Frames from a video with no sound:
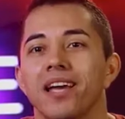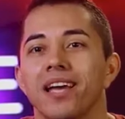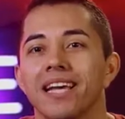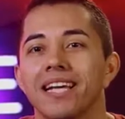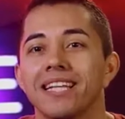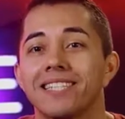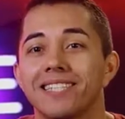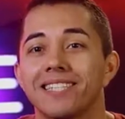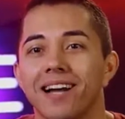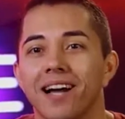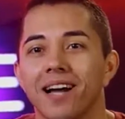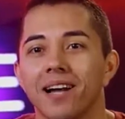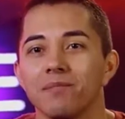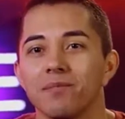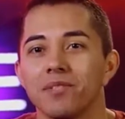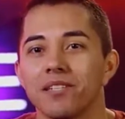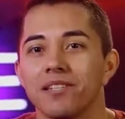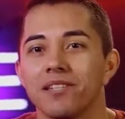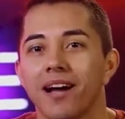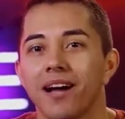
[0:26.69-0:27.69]
It's time
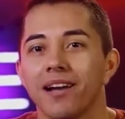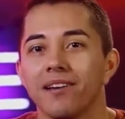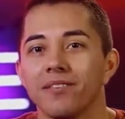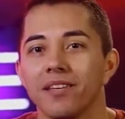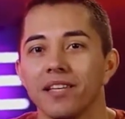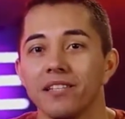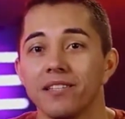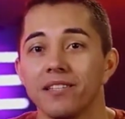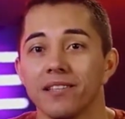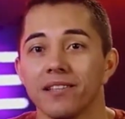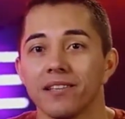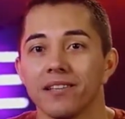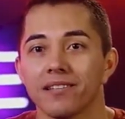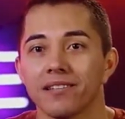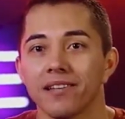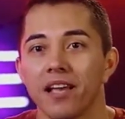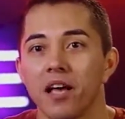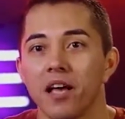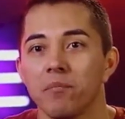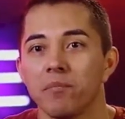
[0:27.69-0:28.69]
to dive into this
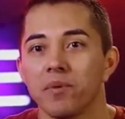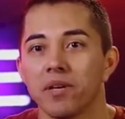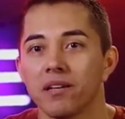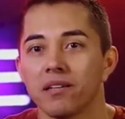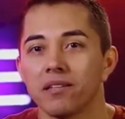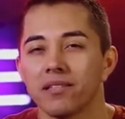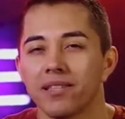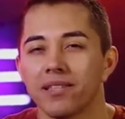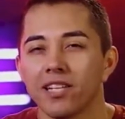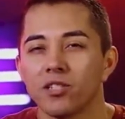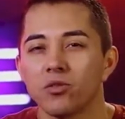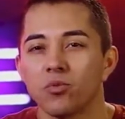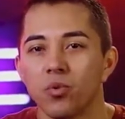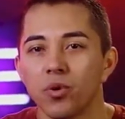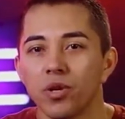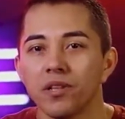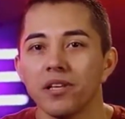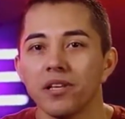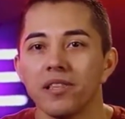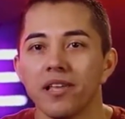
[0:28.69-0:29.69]
because that's
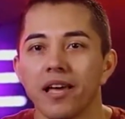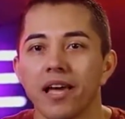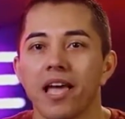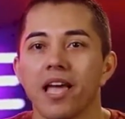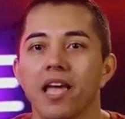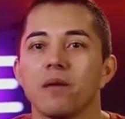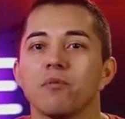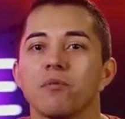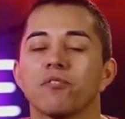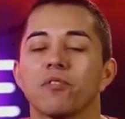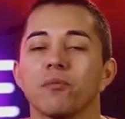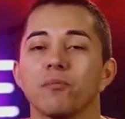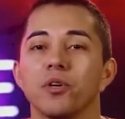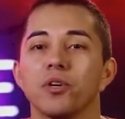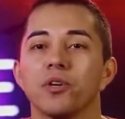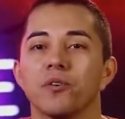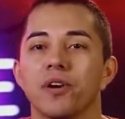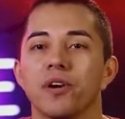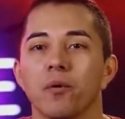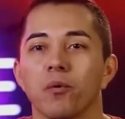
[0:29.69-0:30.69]
really the aim of
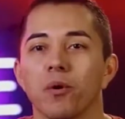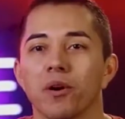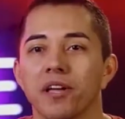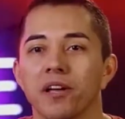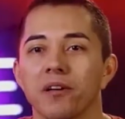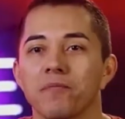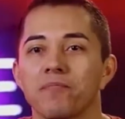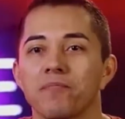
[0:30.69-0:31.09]
computer networking.